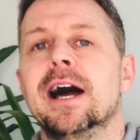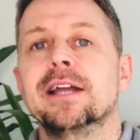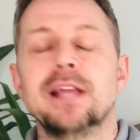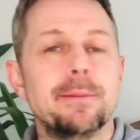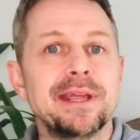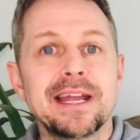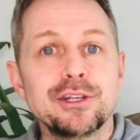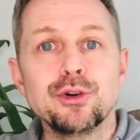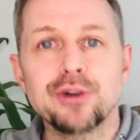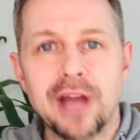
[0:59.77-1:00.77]
I mean, I
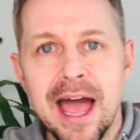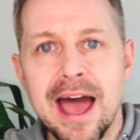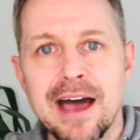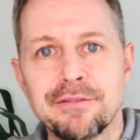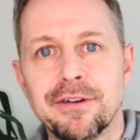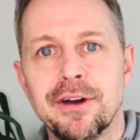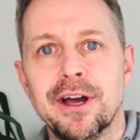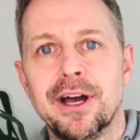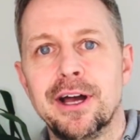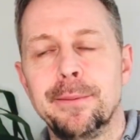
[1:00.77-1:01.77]
don't have
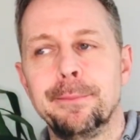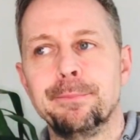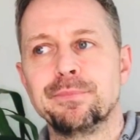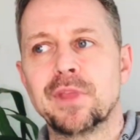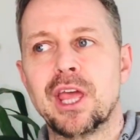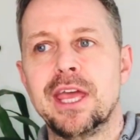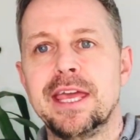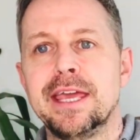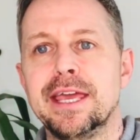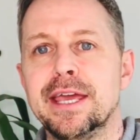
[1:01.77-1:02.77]

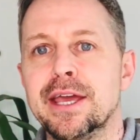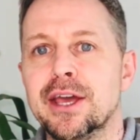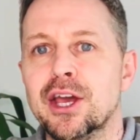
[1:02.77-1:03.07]
a